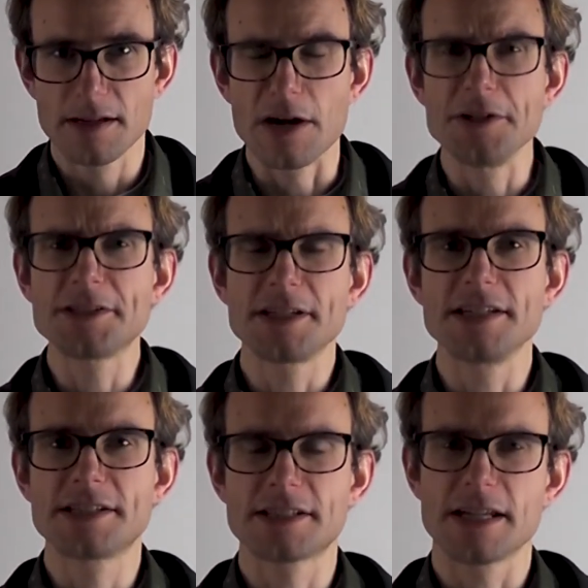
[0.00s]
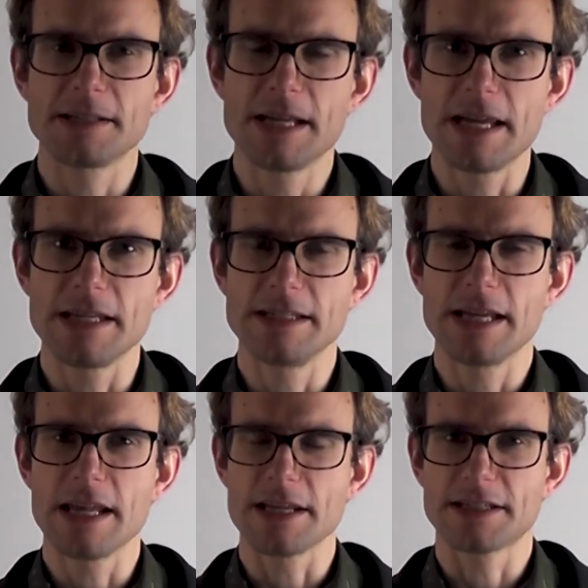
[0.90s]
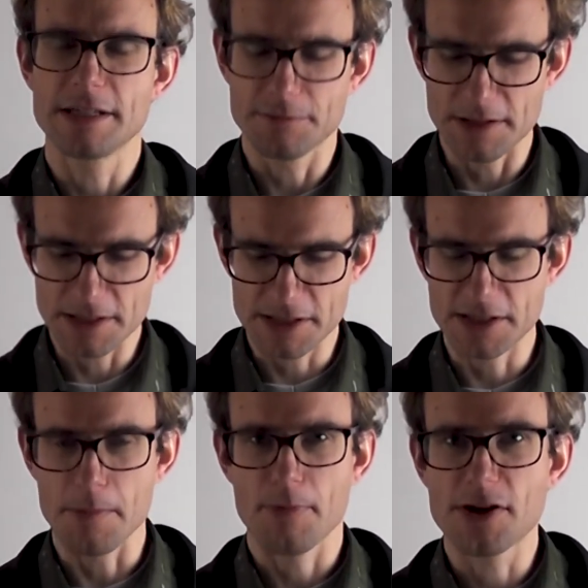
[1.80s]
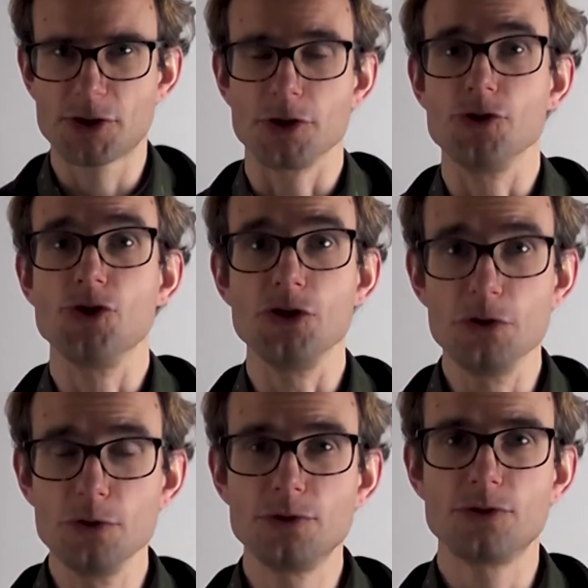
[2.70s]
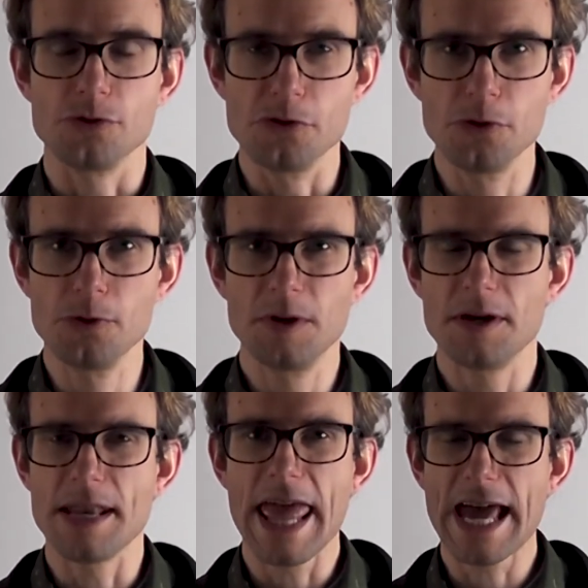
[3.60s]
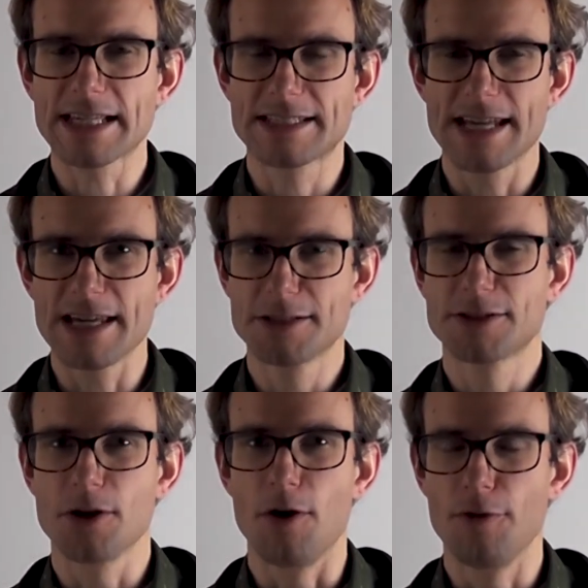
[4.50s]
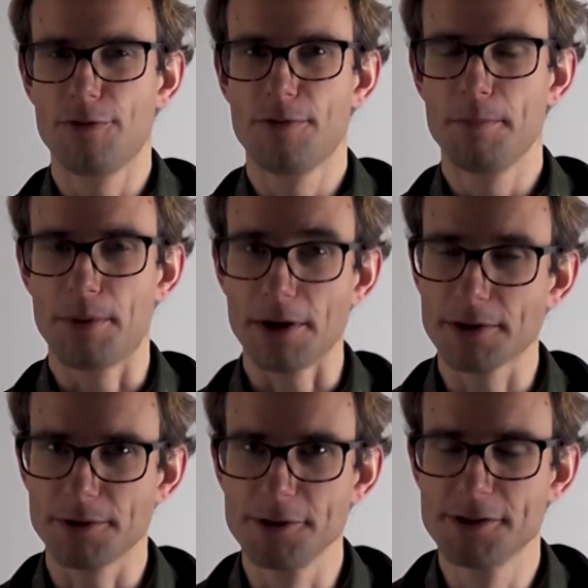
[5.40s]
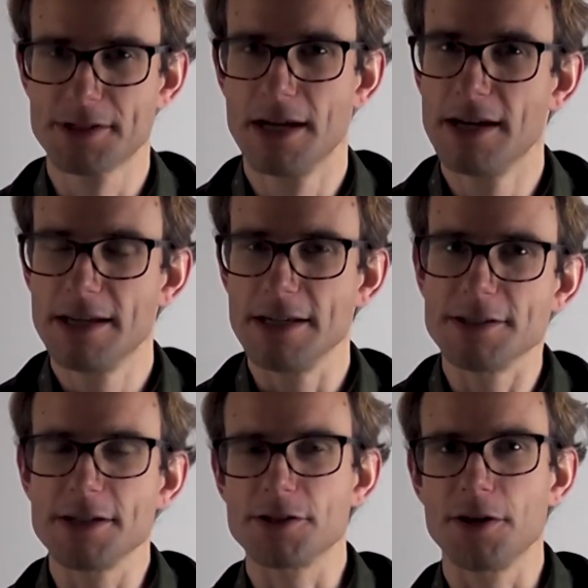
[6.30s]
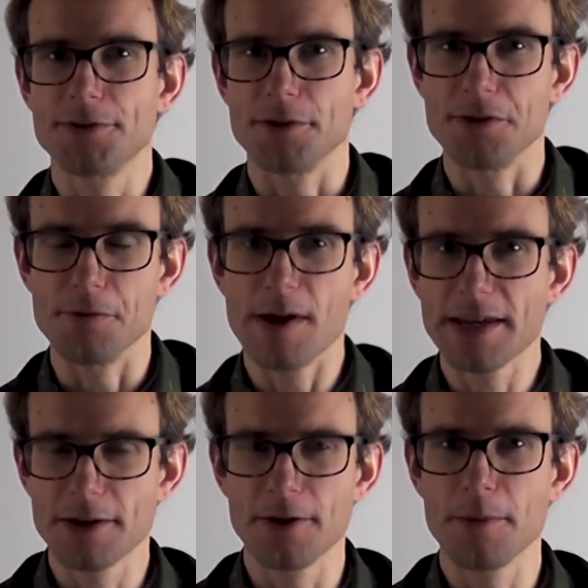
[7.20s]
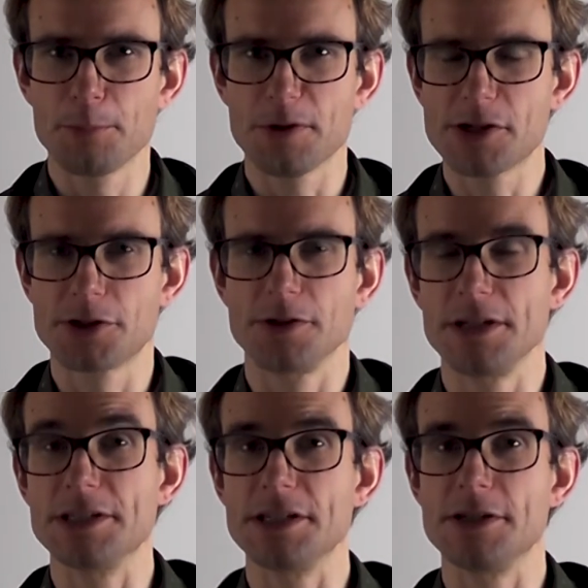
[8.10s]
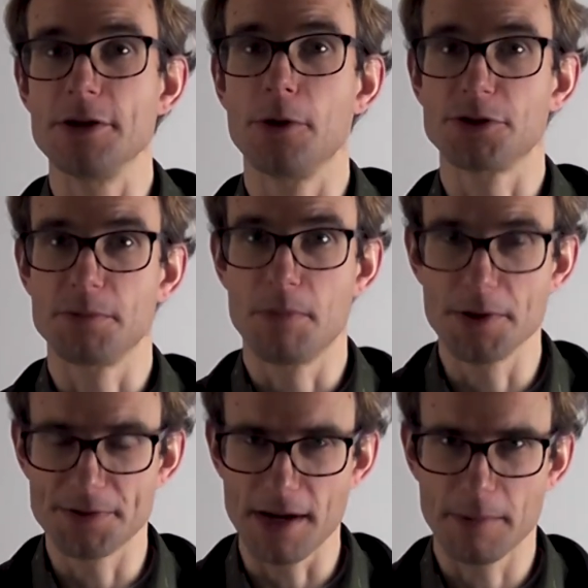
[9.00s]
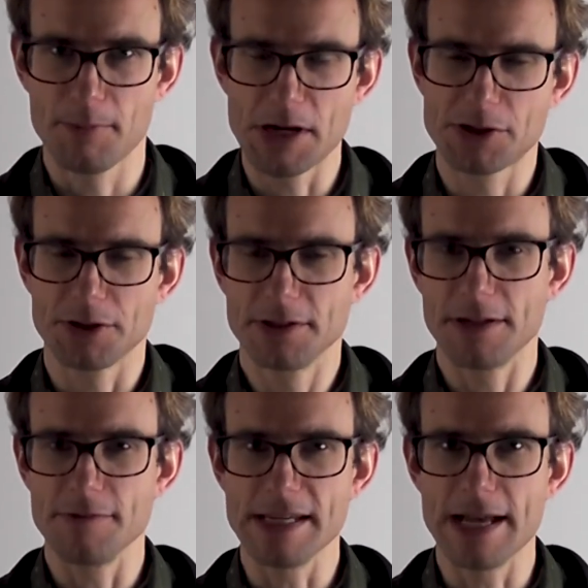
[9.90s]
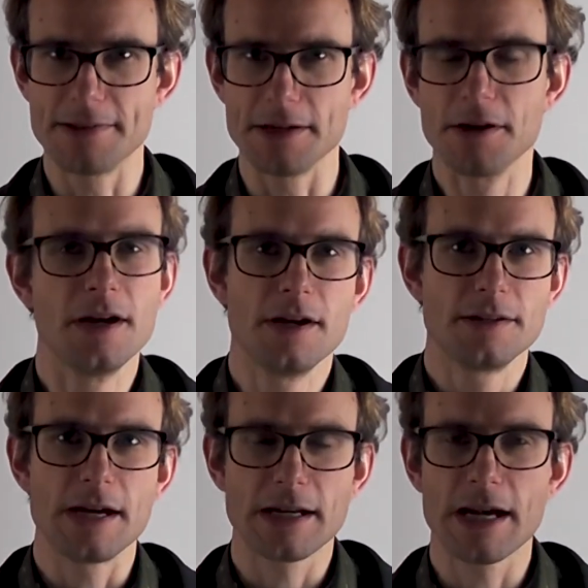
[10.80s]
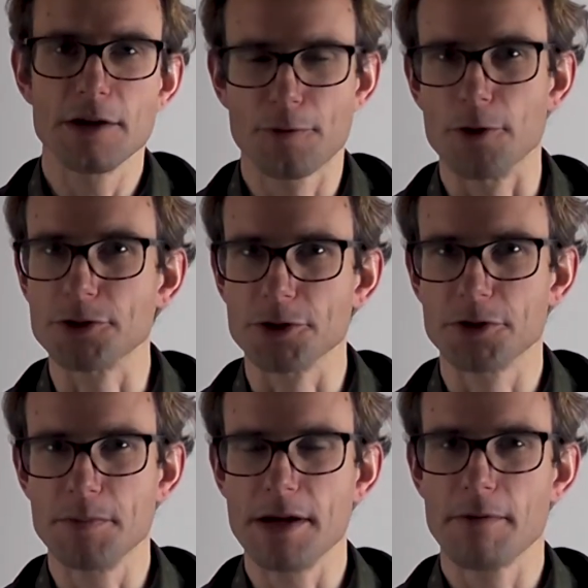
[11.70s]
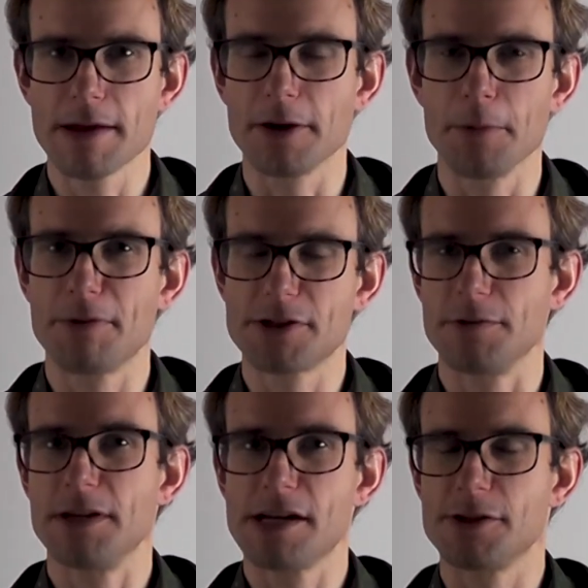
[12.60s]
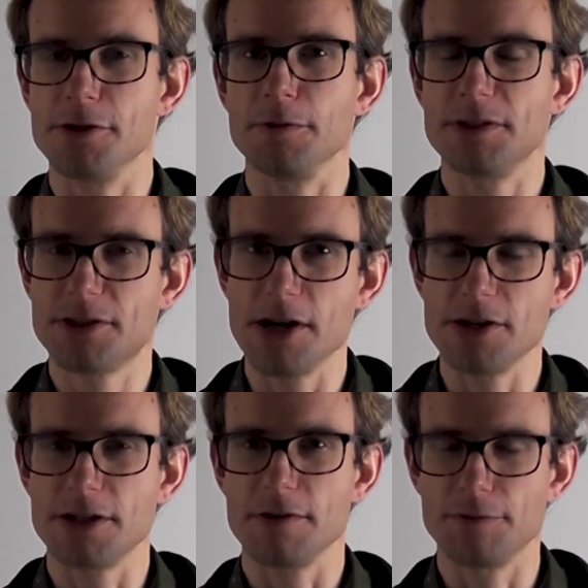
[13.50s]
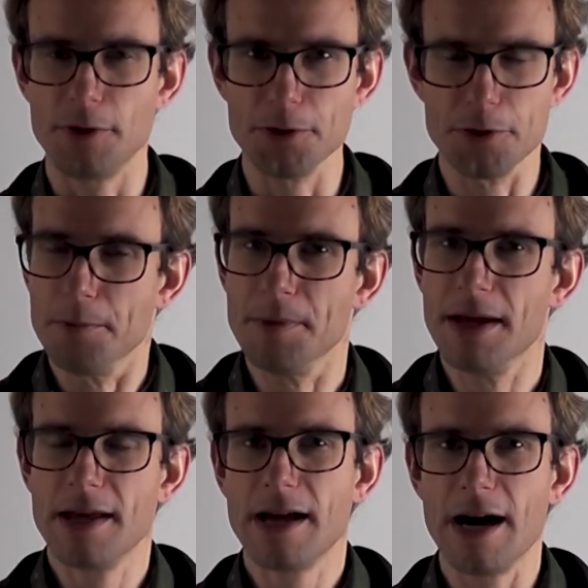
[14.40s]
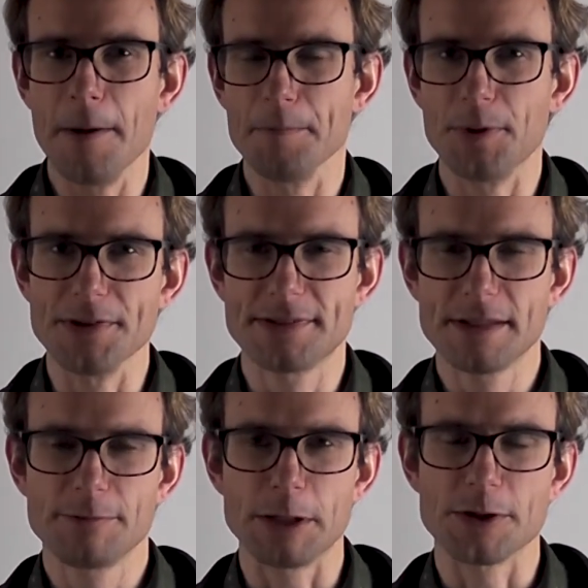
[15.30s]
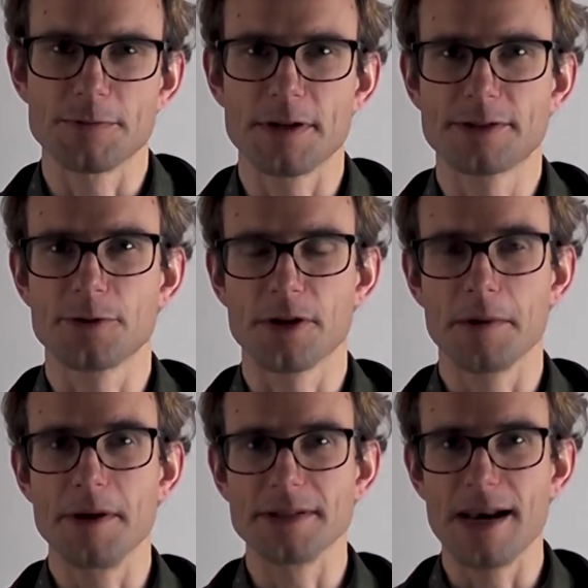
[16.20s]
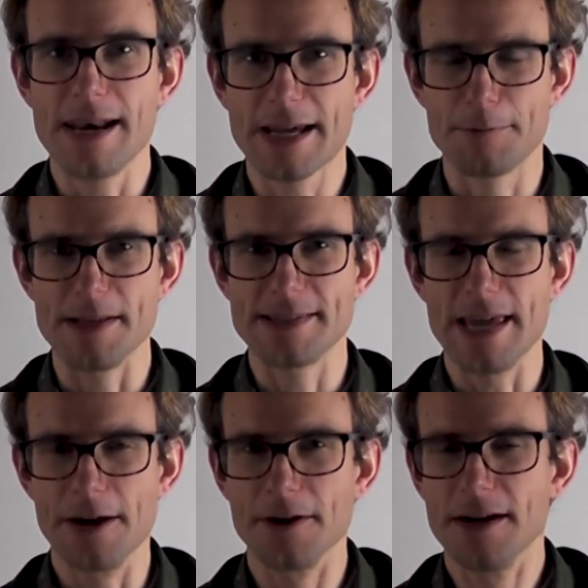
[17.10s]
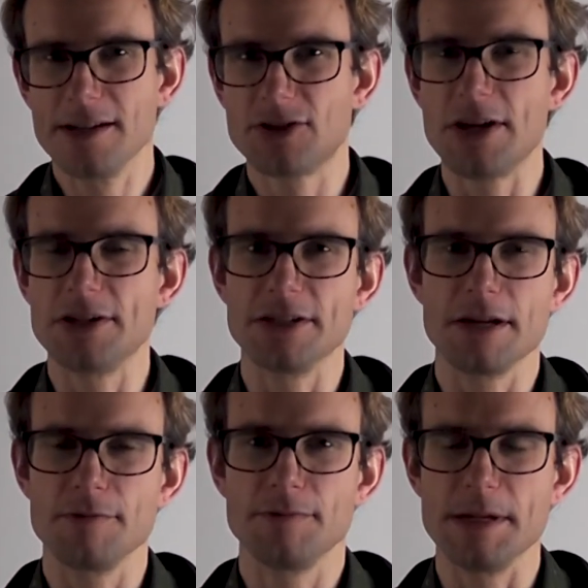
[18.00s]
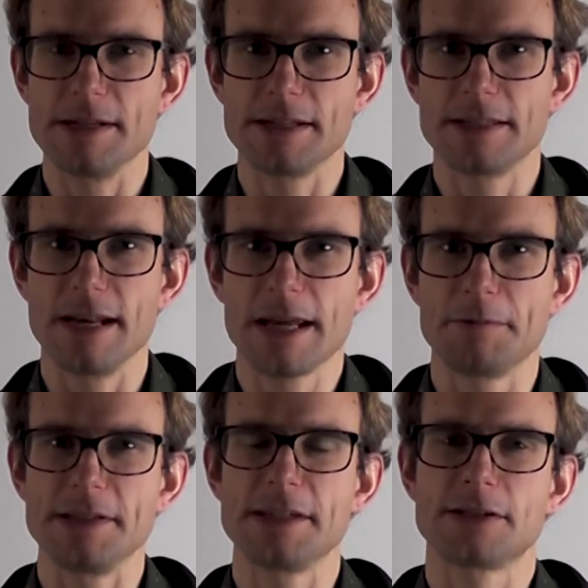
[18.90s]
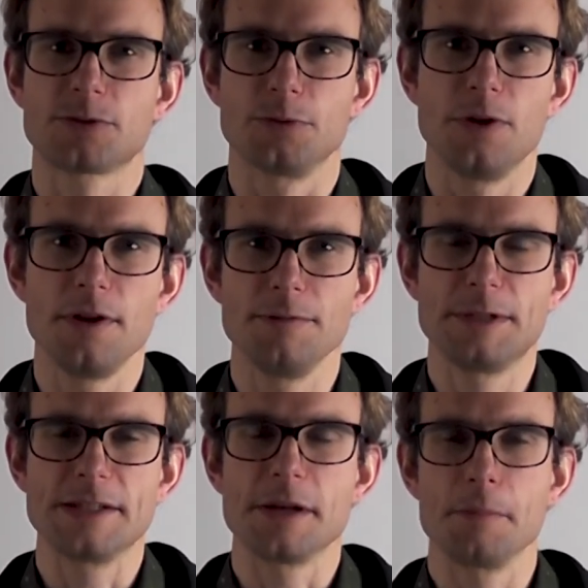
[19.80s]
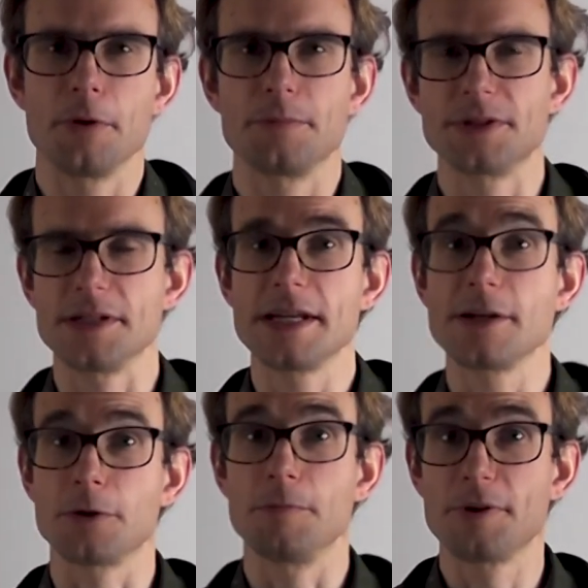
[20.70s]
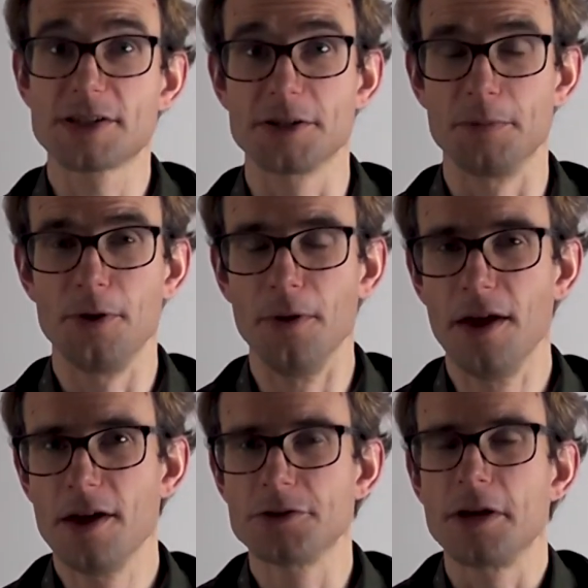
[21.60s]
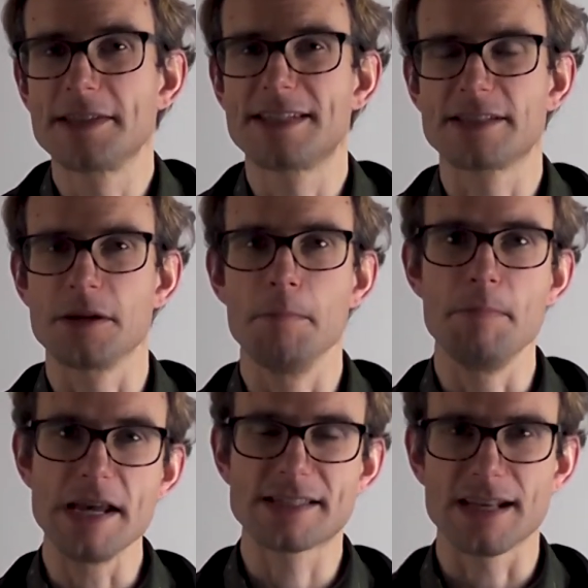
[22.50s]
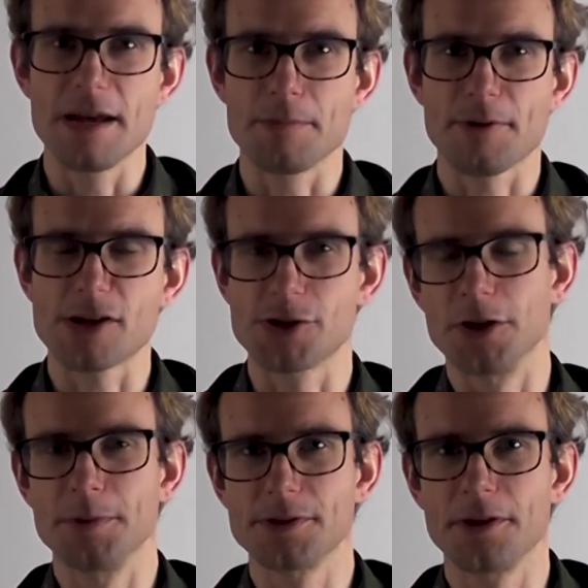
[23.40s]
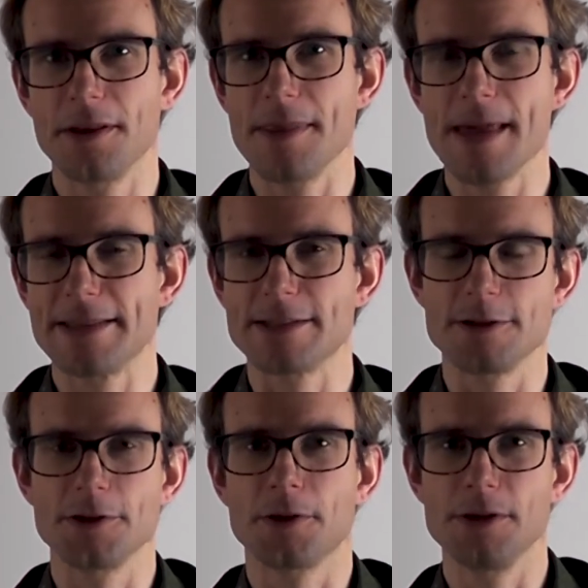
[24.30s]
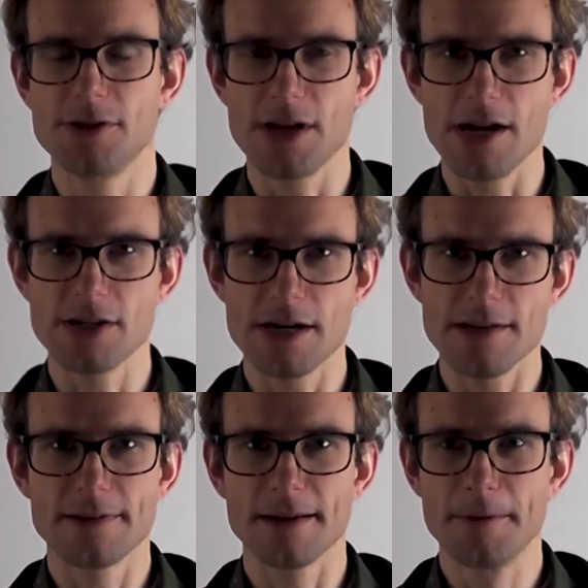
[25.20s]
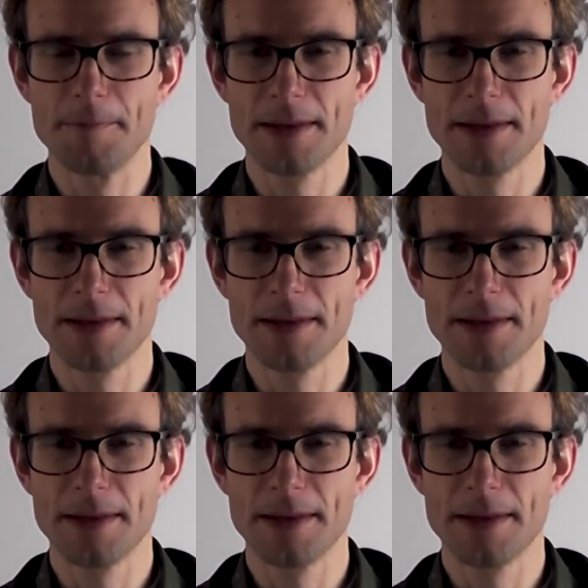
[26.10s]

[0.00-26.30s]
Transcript: Now this is, in a sense, right, this is the pressure due to an excess of particles. This is not the regular pressure, this is the osmotic pressure that we get here. There can, of course, also be a regular pressure that has to do with changes in volume, but because we are talking about a liquid here, changes in, the liquid is to all intents and purposes incompressible, so that sets a baseline pressure, but other than that, it's not going to change anything.